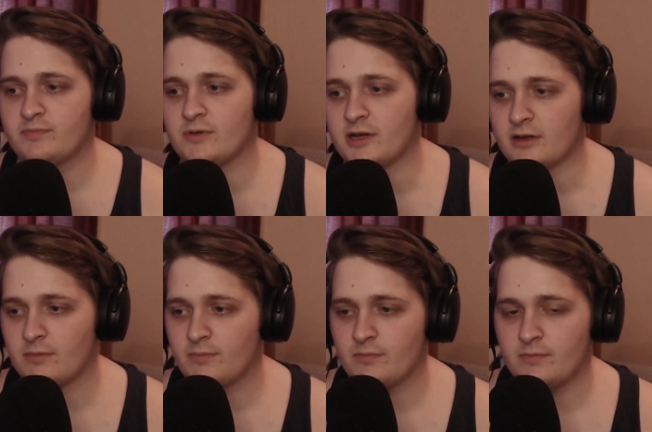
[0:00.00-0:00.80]
like
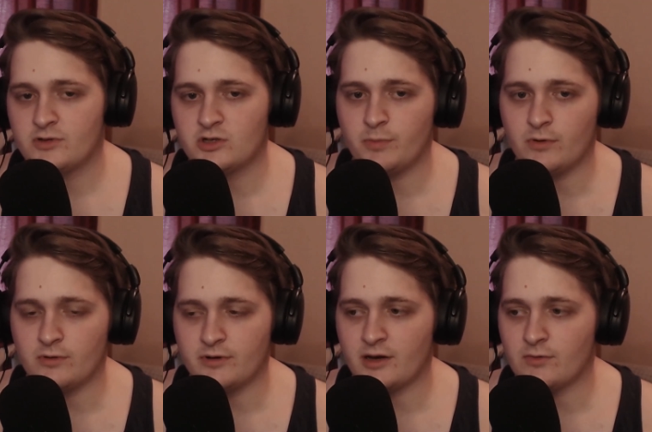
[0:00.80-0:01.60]

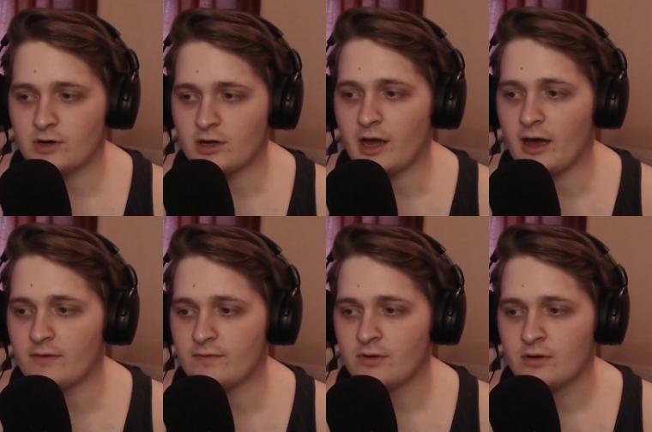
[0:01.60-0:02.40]
support network I
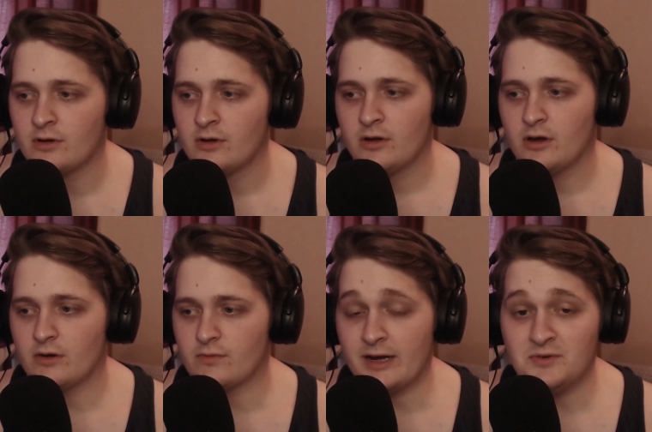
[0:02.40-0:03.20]
have
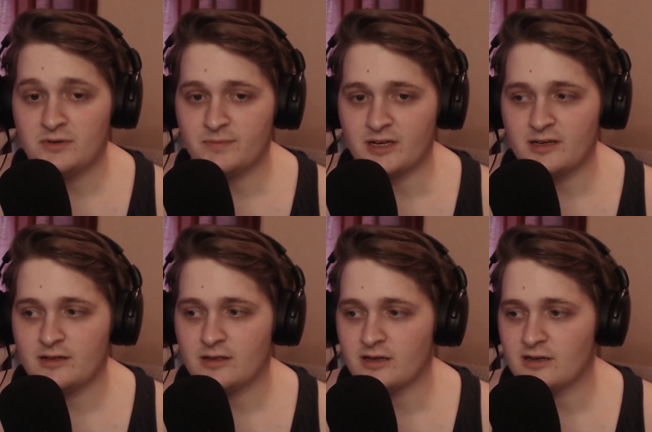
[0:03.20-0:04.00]
around me,
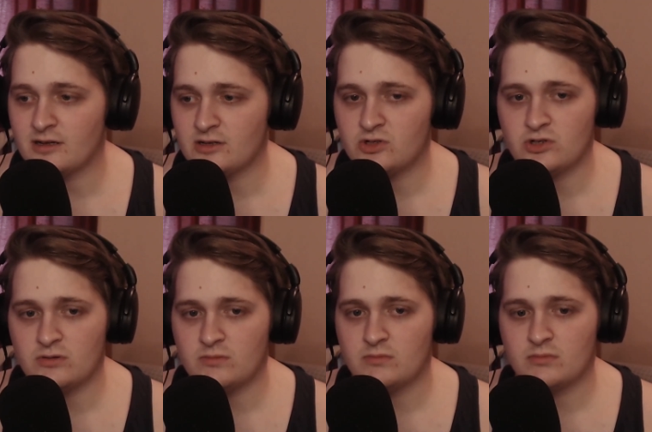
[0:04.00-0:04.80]
like it
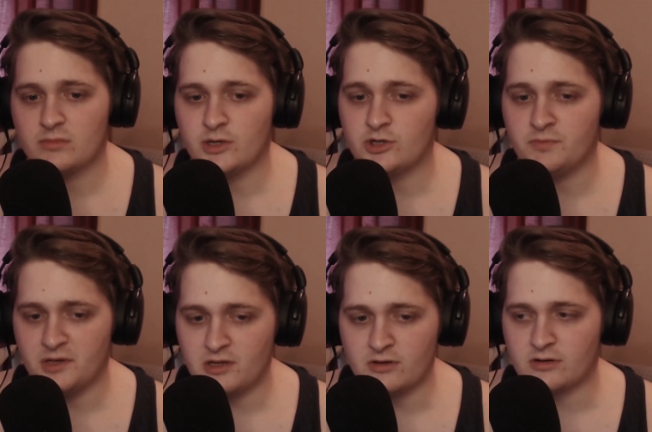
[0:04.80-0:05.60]
should be
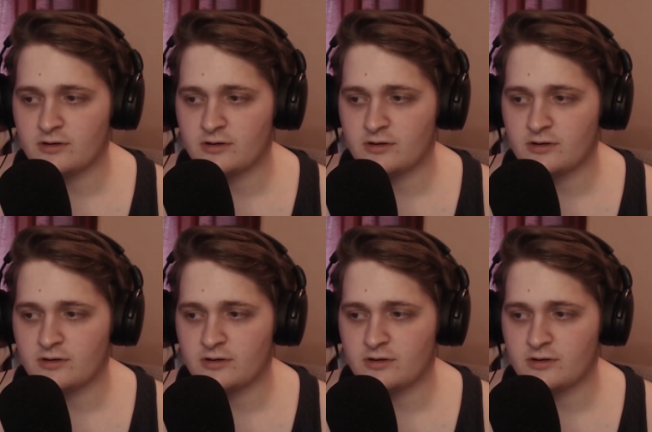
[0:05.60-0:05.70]
good.